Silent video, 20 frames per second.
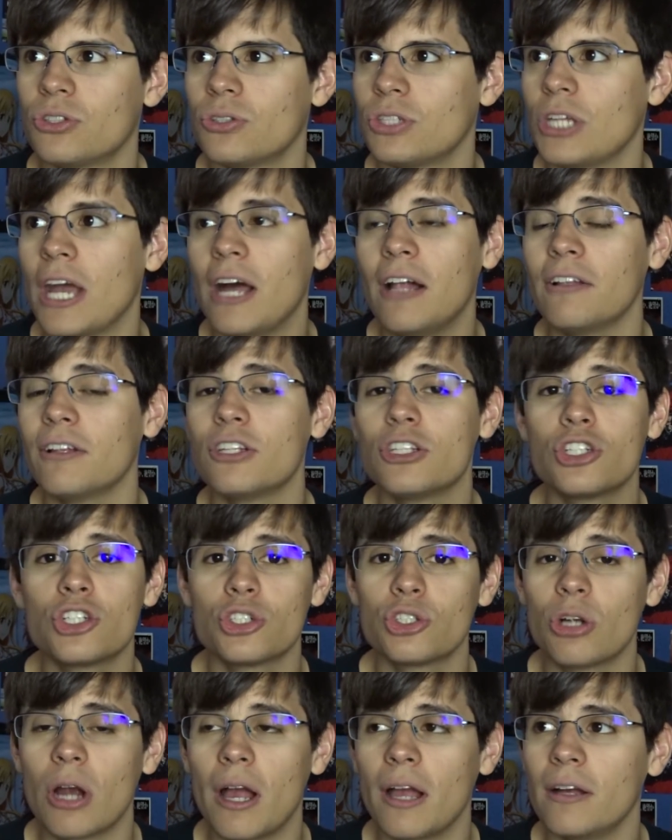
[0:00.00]
challenge
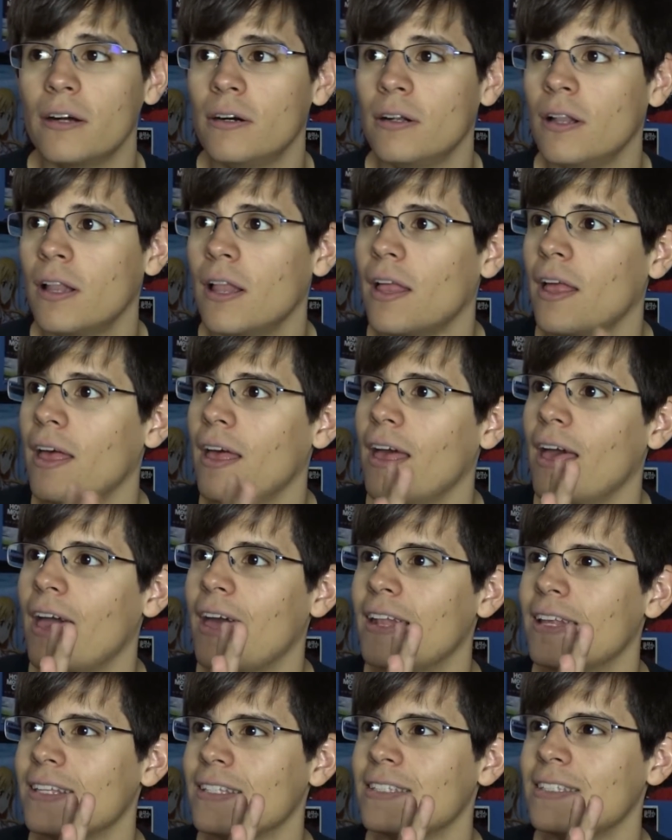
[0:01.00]
trial,
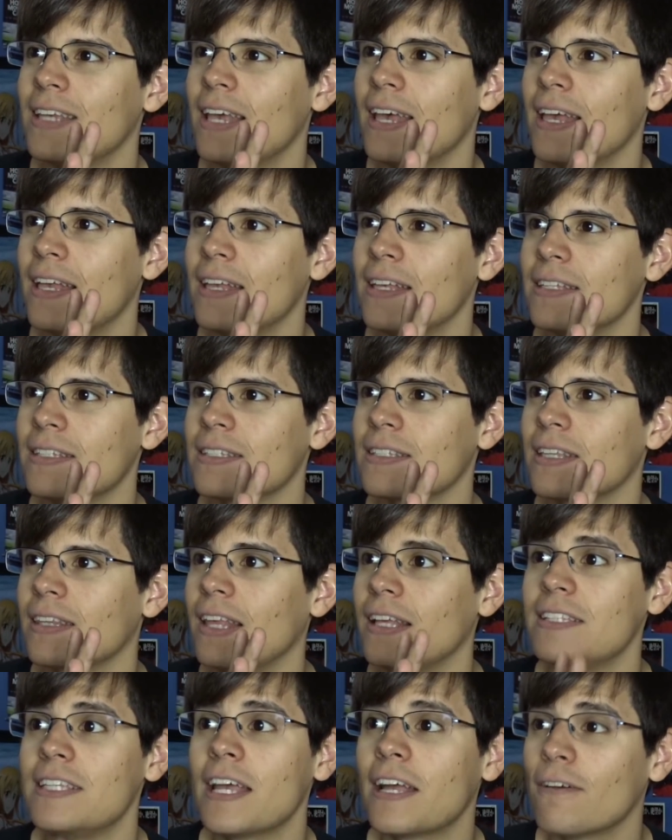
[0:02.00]
and it says
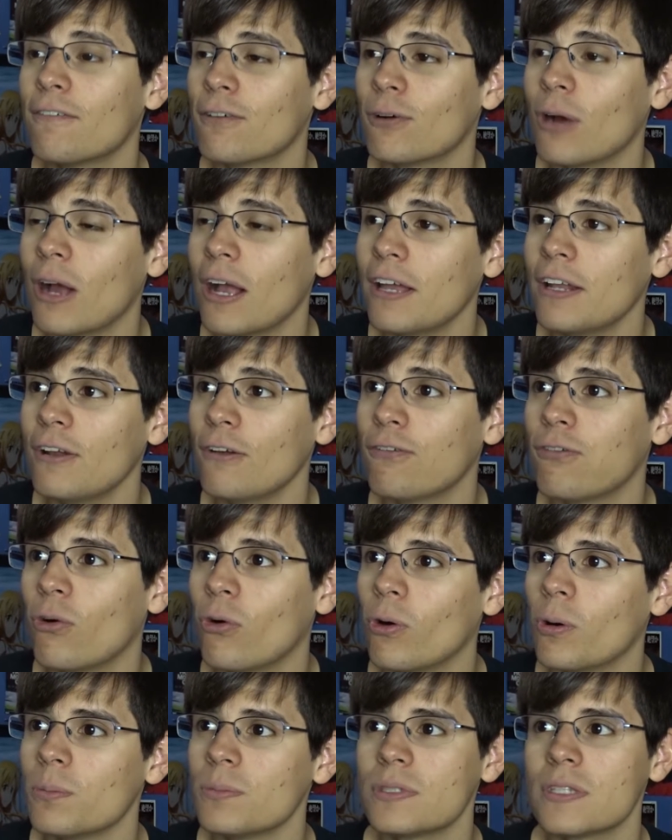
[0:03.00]
they take a variety of
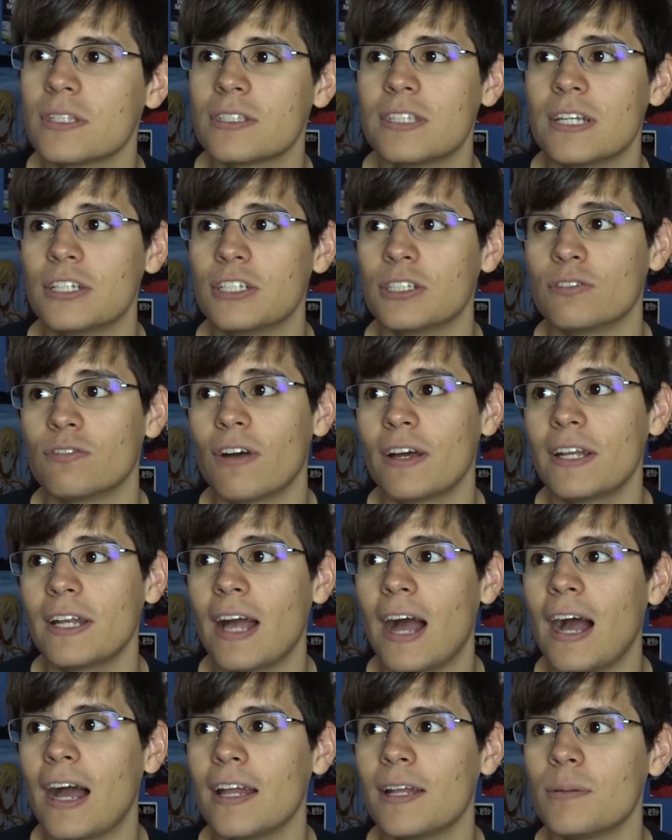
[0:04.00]
forms, such as
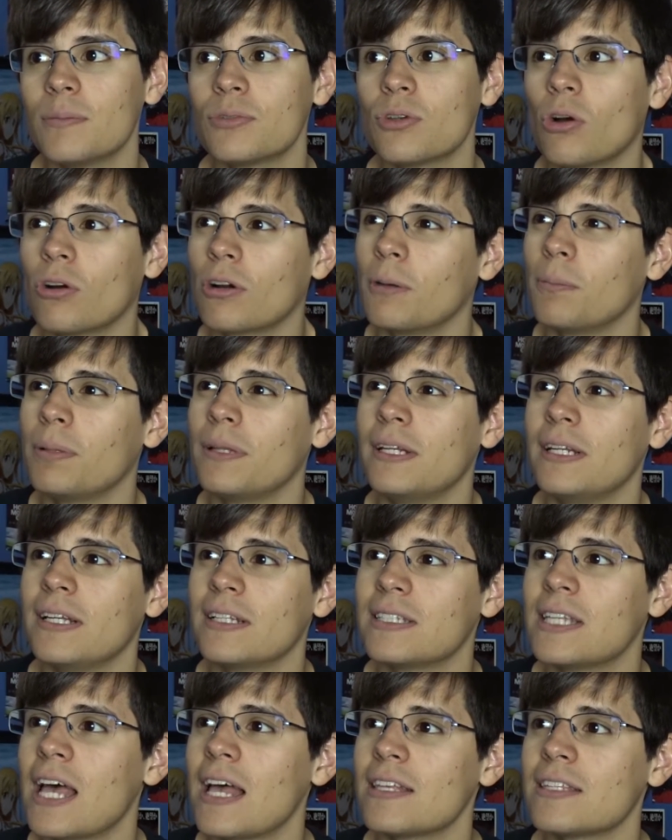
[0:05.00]
finding items or
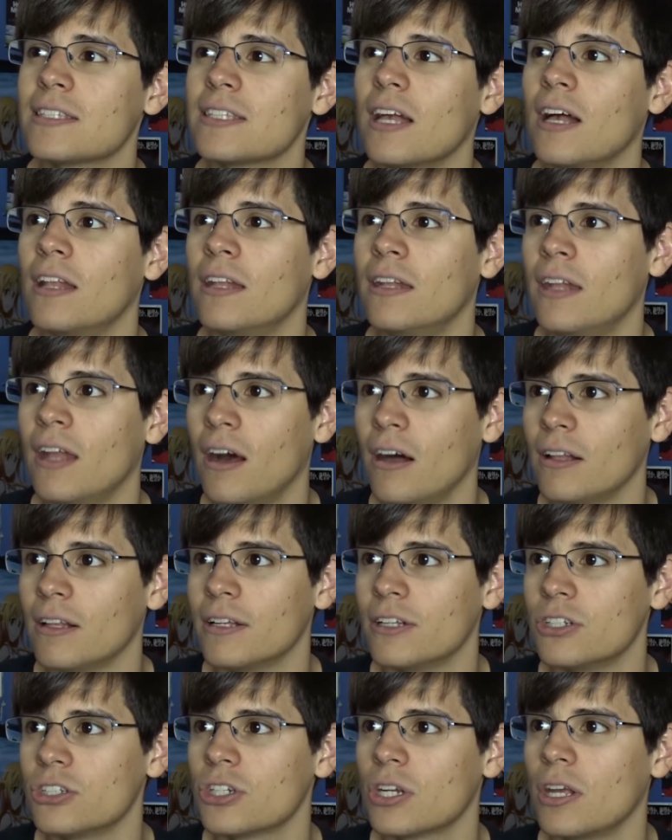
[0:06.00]
completing tests of
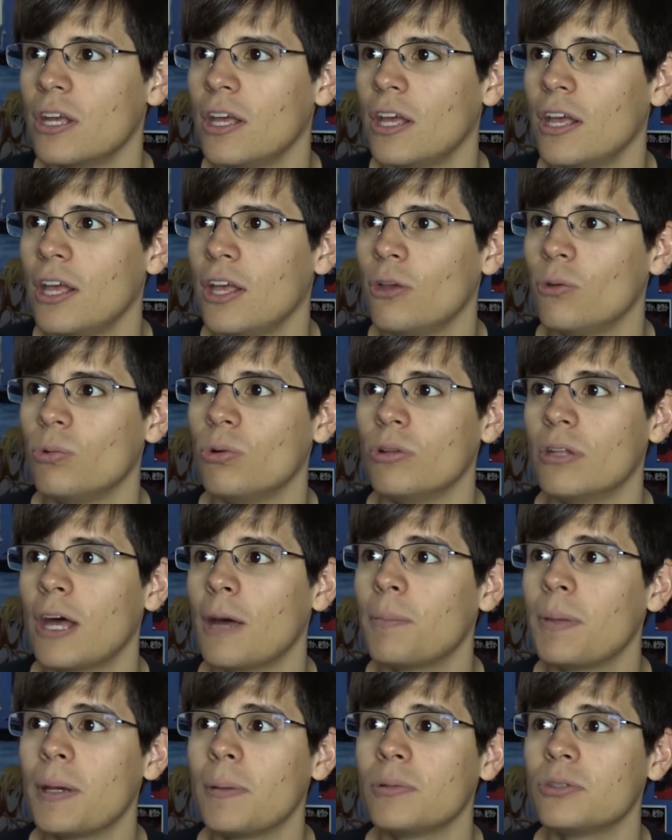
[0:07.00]
knowledge. You will
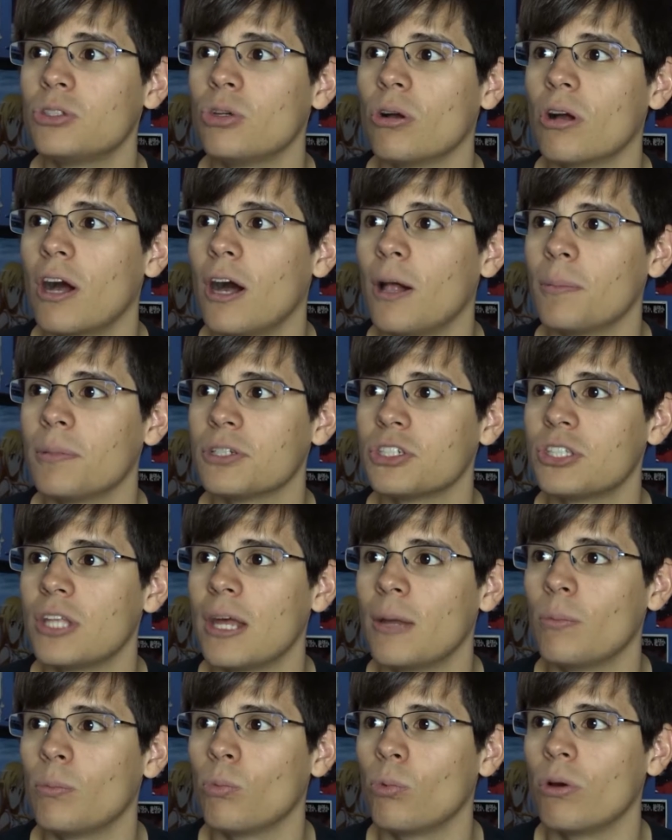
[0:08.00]
not be able to accomplish
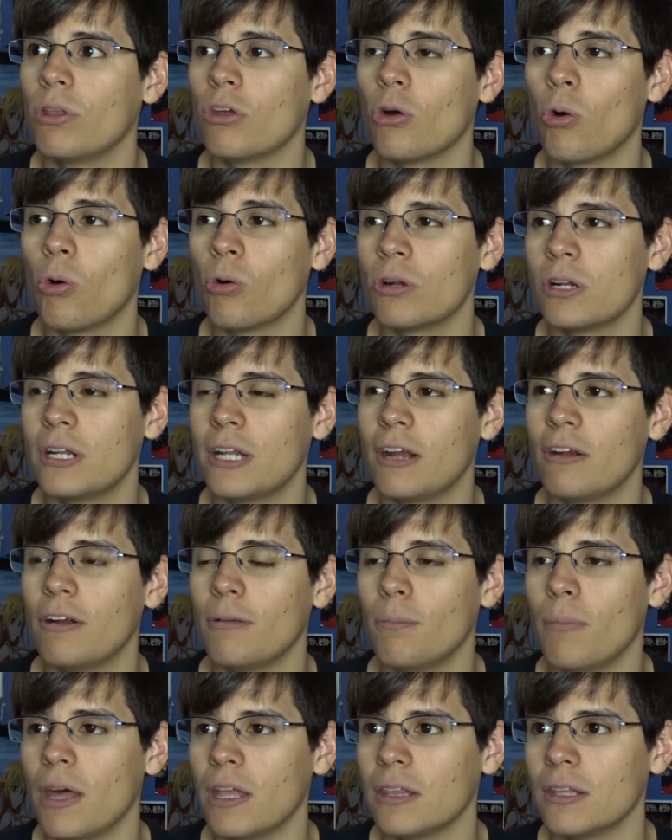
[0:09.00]
them with
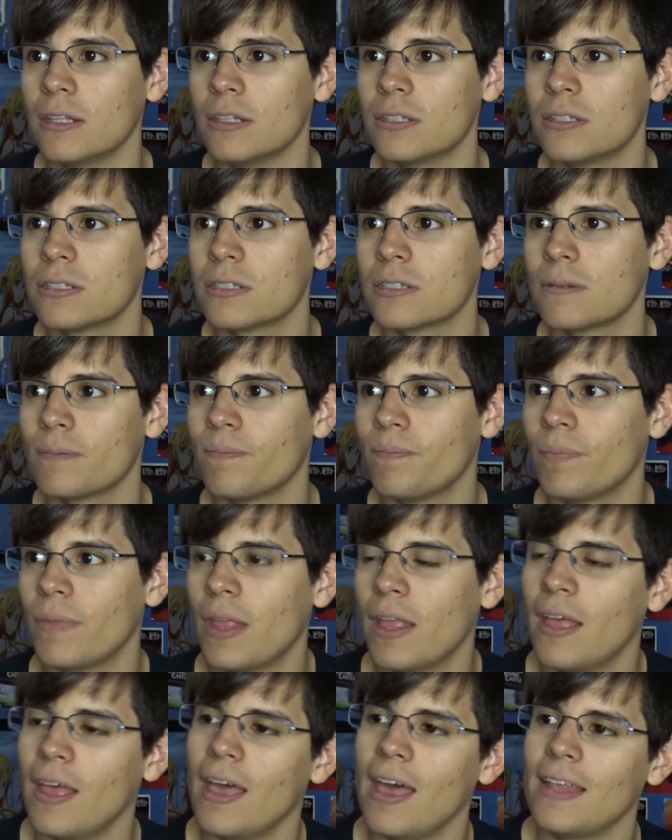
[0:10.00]
ordinary methods.
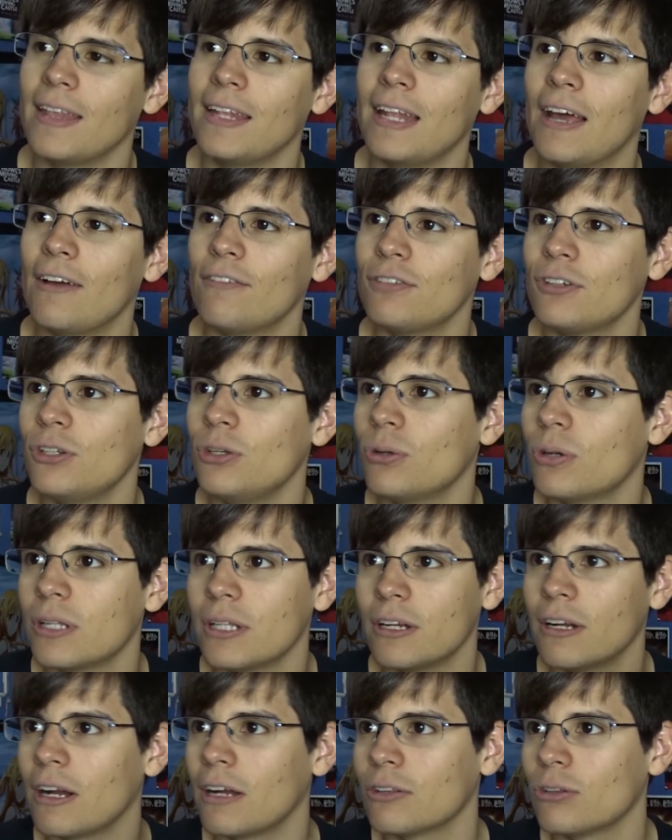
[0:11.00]
Then after you
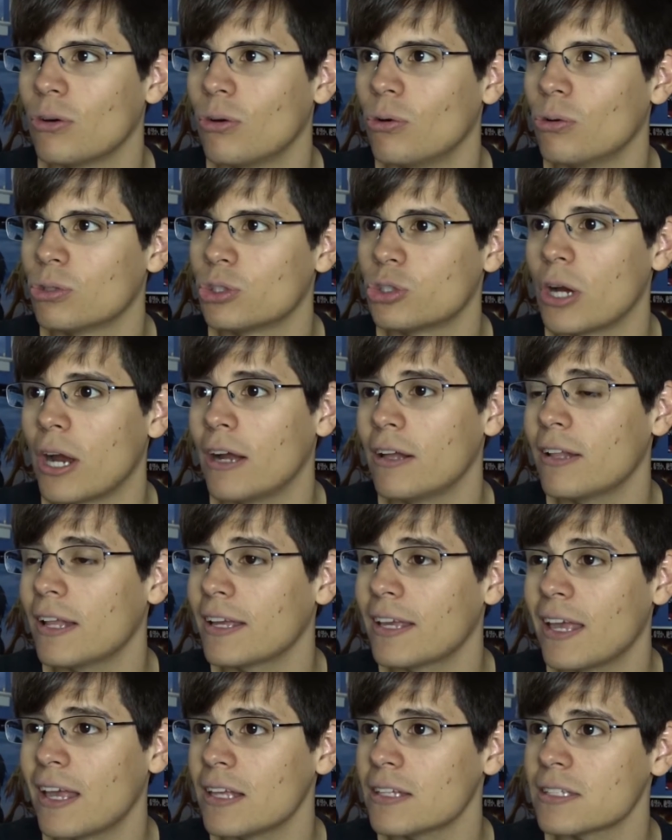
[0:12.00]
clear out the whole trial, I
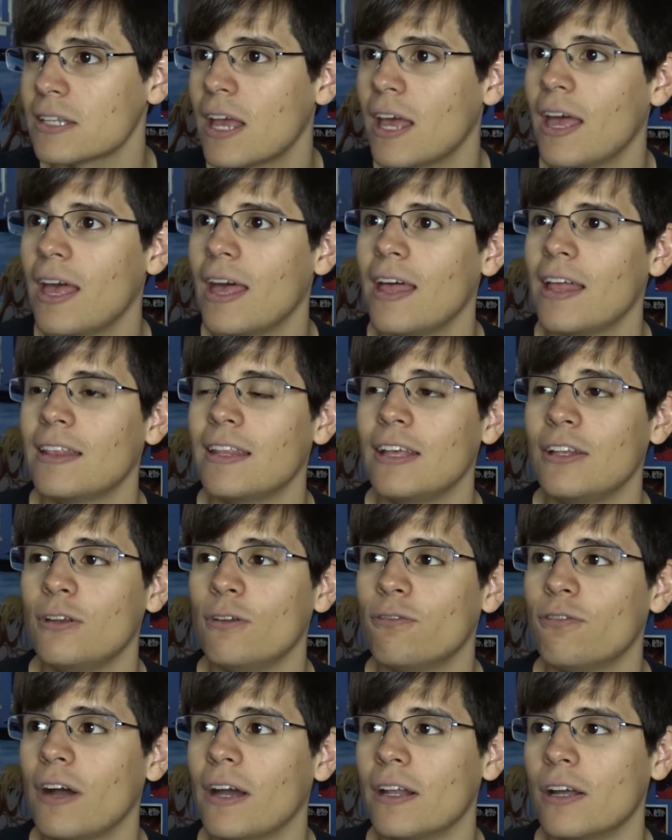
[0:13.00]
guess, then
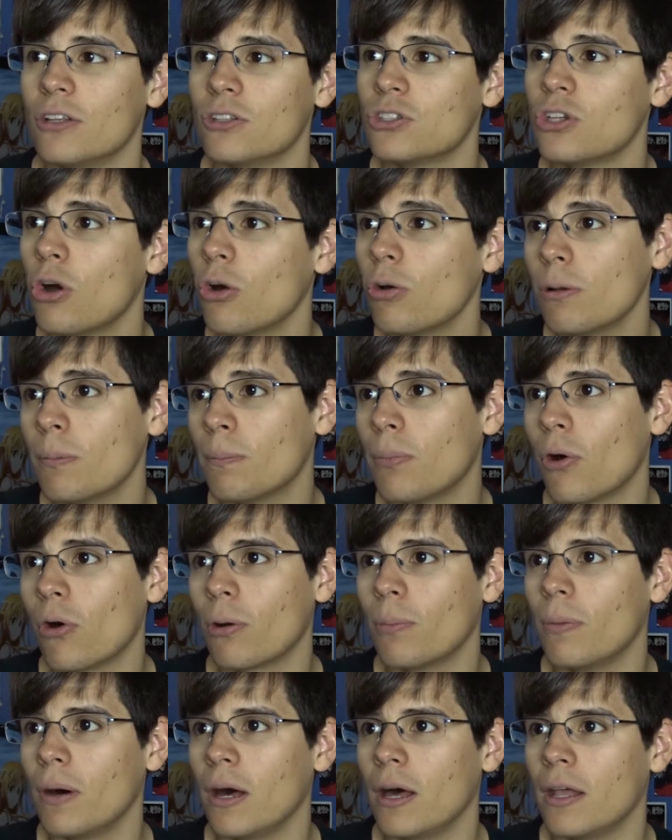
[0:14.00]
you fight a totem
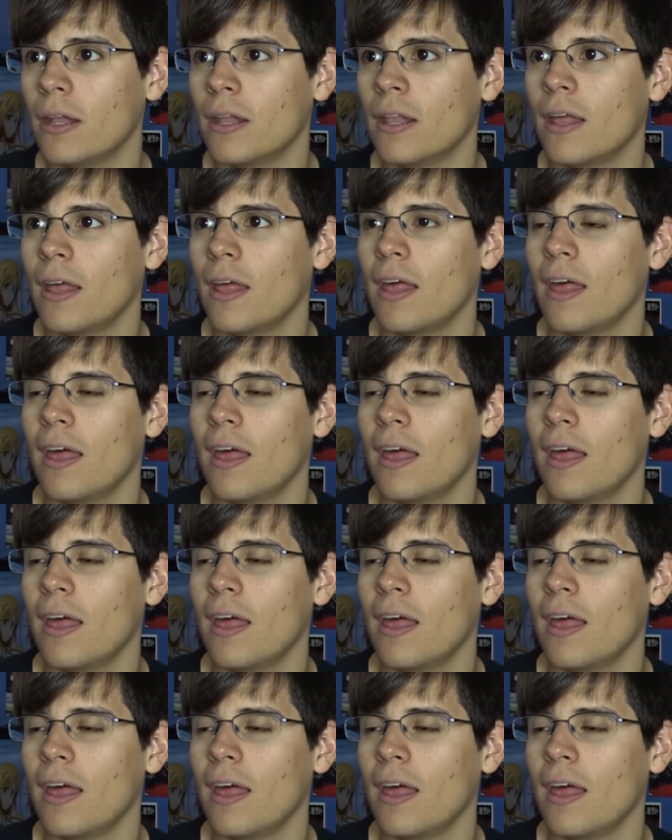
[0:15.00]
Pokemon,